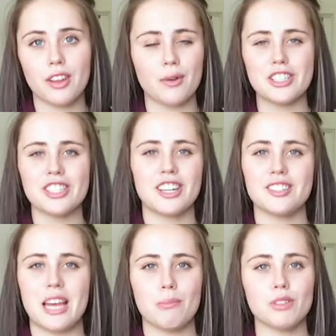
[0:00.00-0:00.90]
They were just
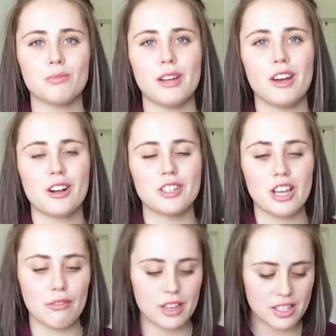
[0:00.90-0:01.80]
little samples from my doctor's
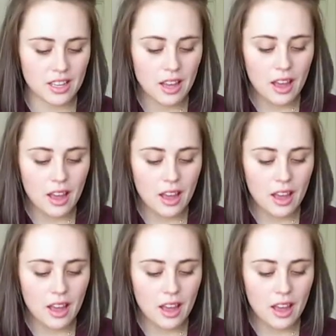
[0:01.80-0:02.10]
office.